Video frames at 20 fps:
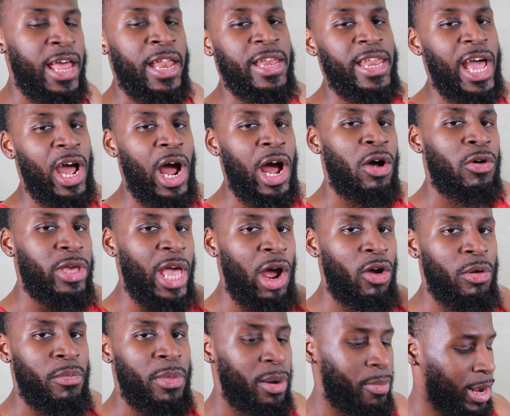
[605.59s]
Now,
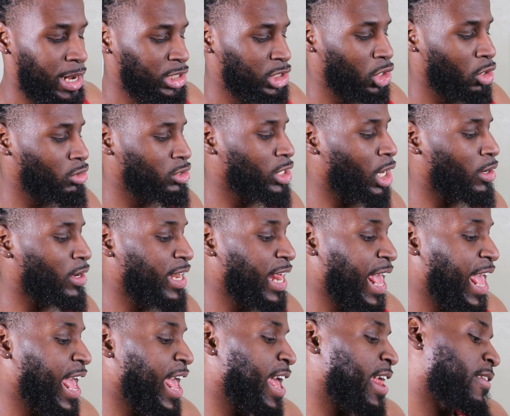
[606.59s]
y'all remember I told y'all it
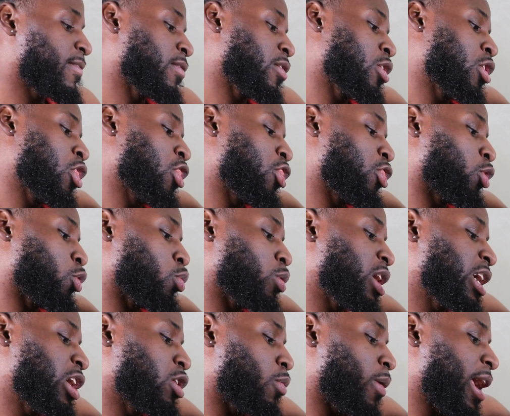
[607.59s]
had
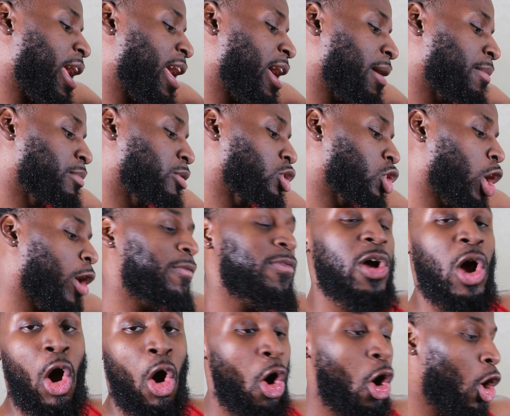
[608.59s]
3 grams of
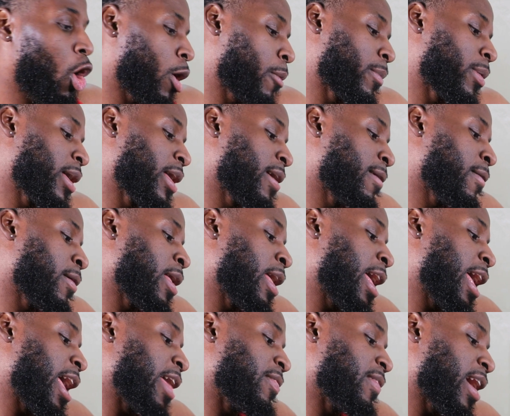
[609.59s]
carb,
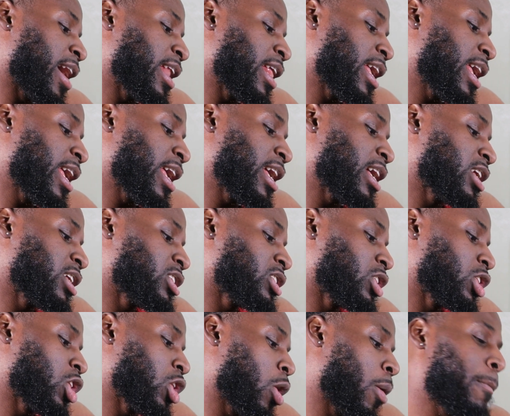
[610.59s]
and that
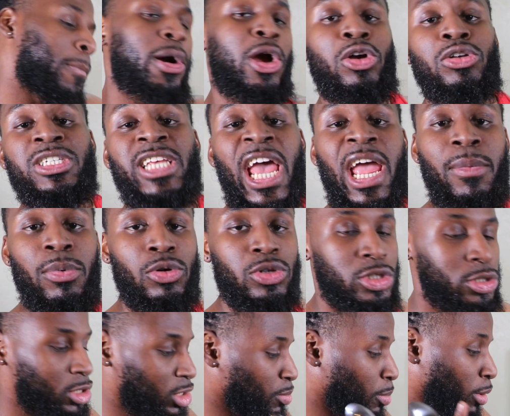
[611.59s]
is per
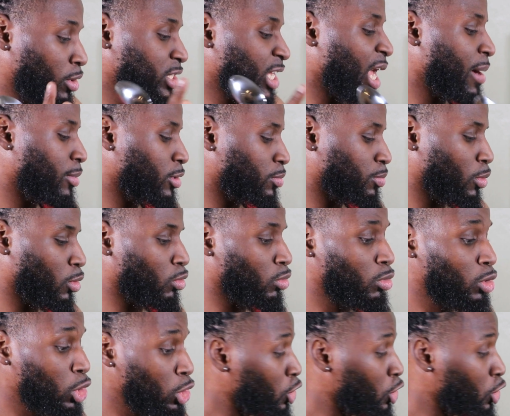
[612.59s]
tablespoon.